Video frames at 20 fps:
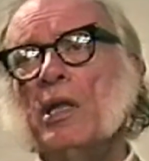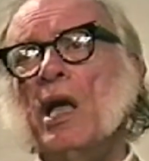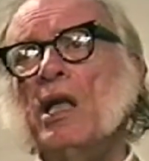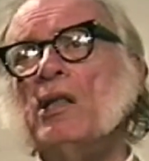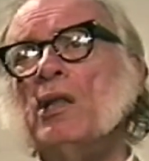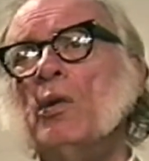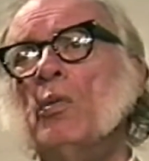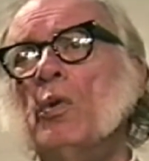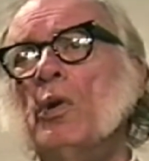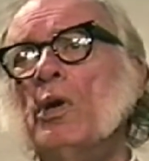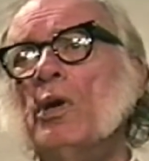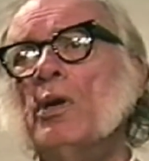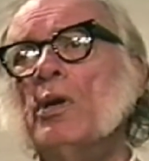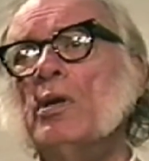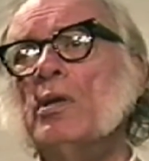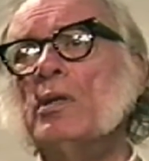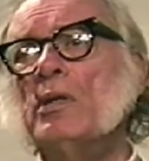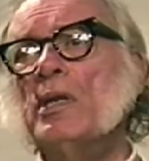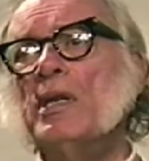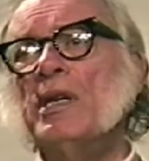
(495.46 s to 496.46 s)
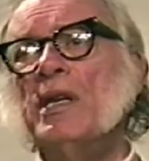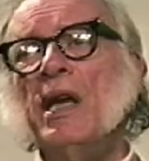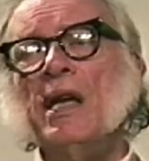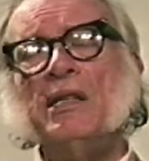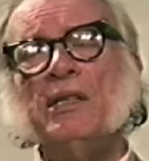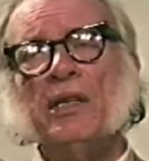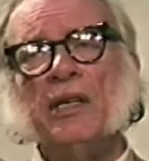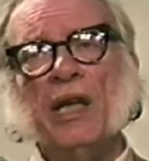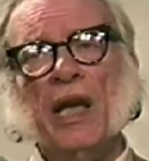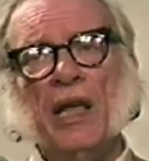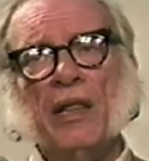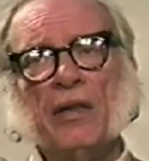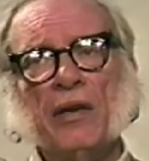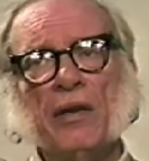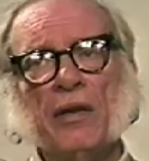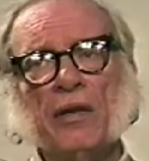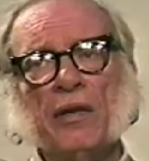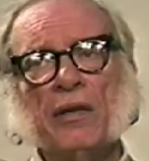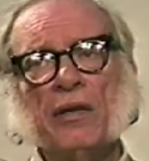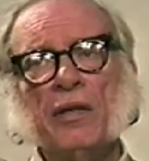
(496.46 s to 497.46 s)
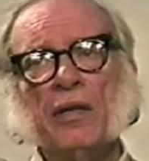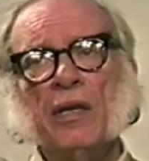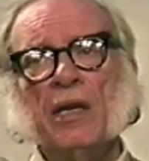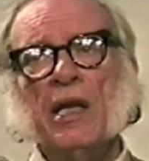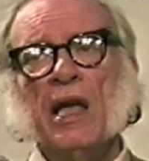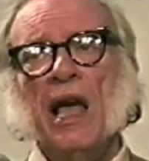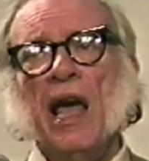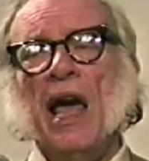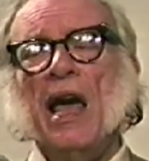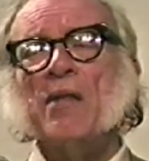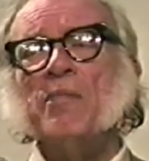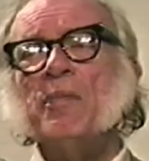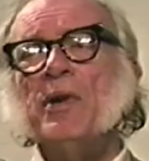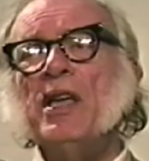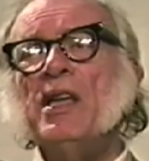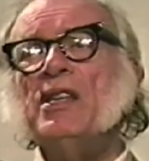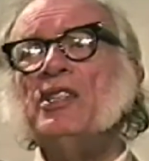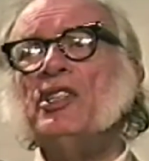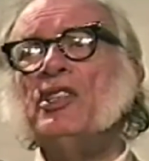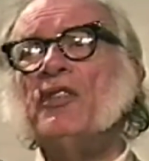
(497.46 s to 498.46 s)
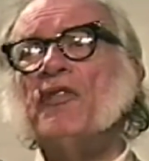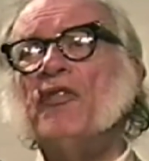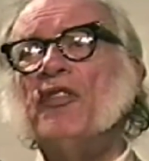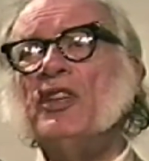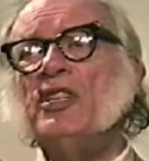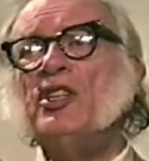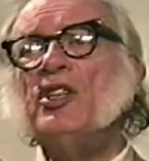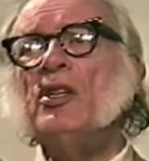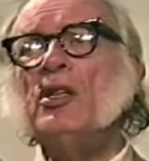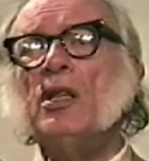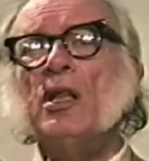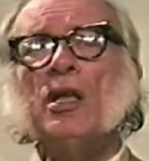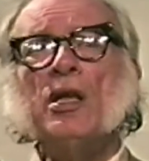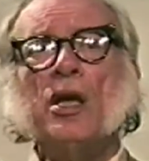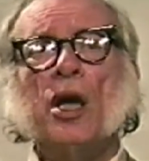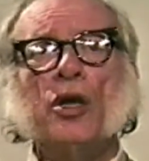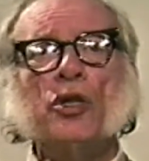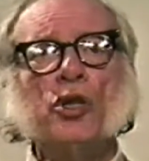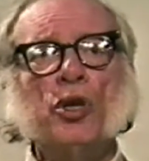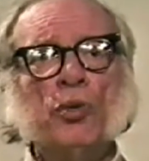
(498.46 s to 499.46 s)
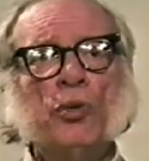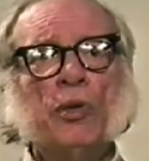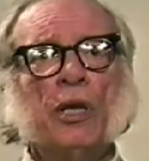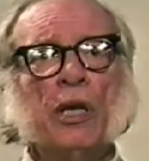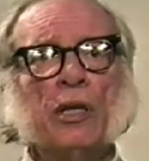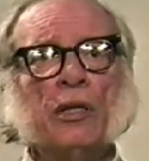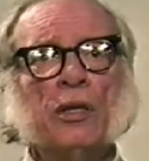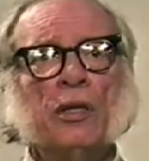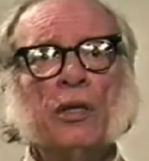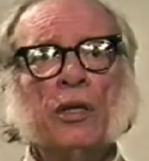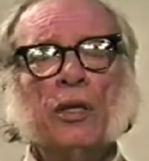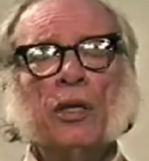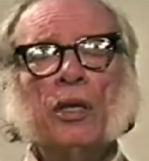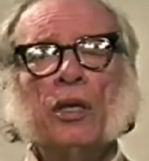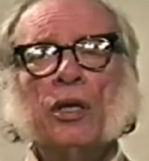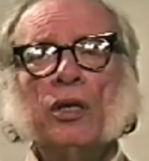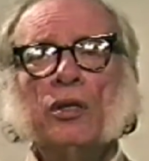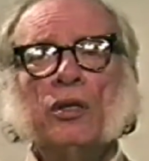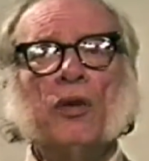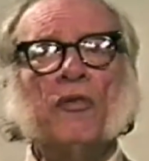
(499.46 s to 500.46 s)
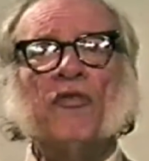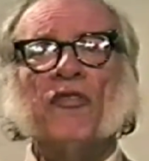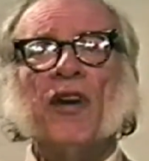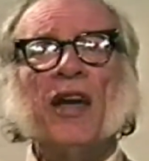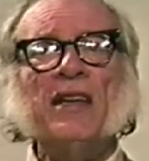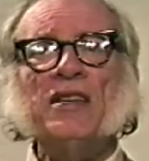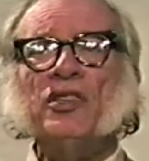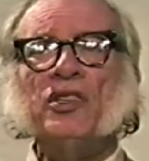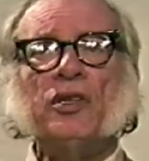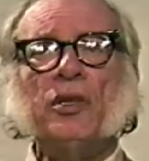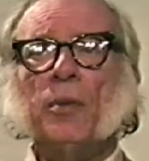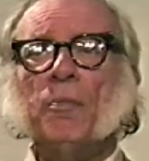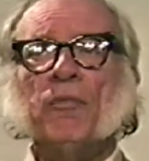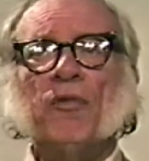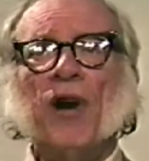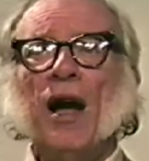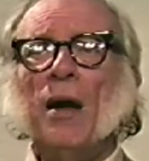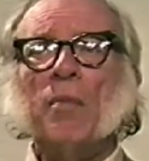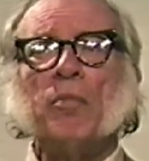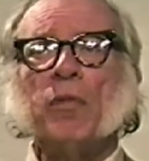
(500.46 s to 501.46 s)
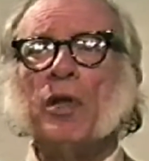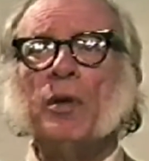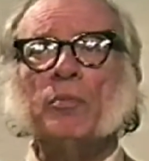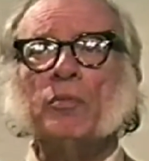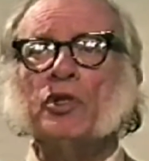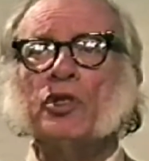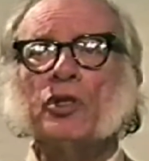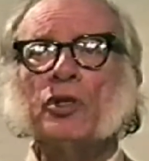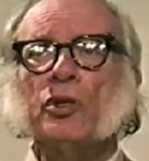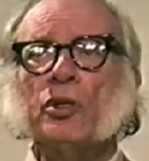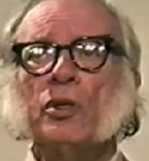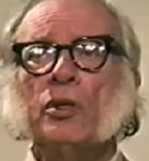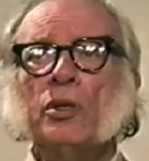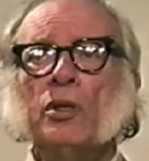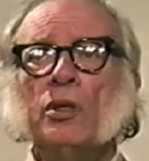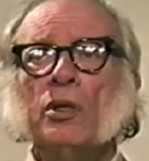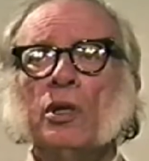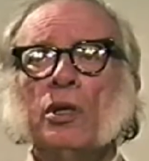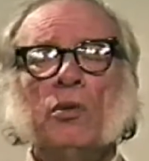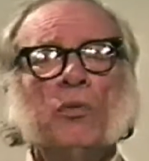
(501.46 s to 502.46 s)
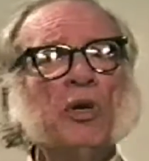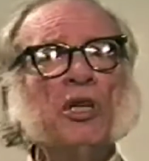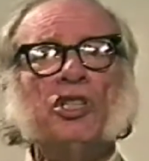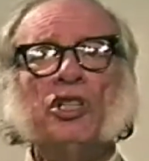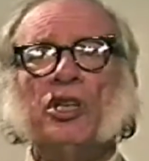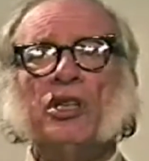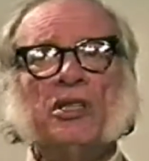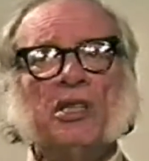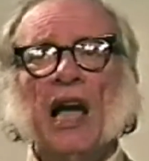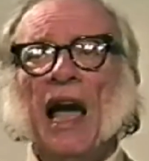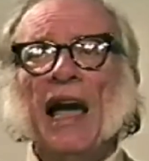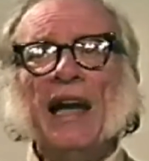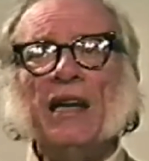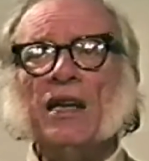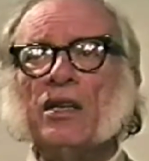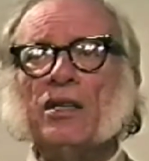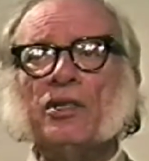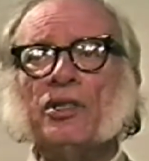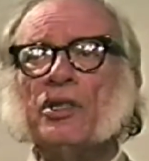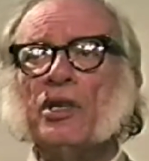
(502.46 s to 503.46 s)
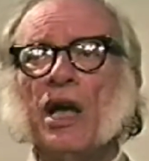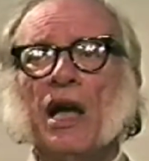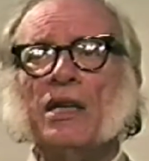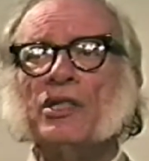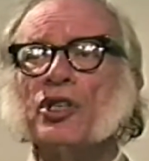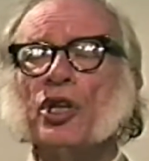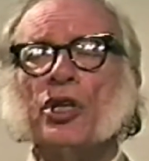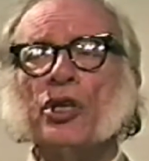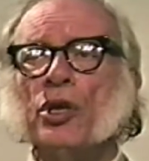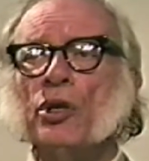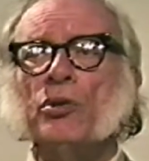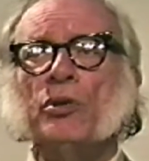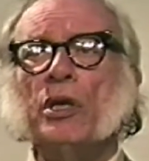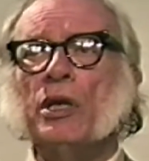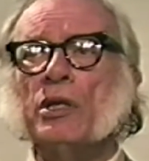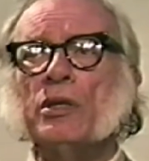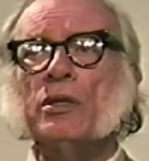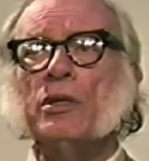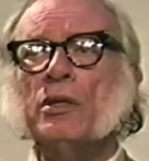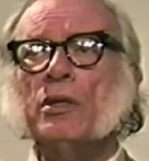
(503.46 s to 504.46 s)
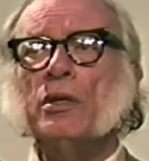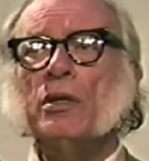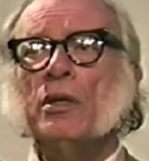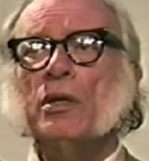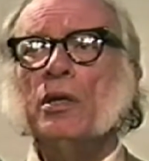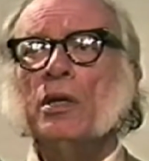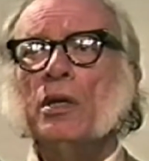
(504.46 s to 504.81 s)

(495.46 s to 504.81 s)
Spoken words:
that the world get together and be sufficiently a unit to face the problems which attack us as a unit.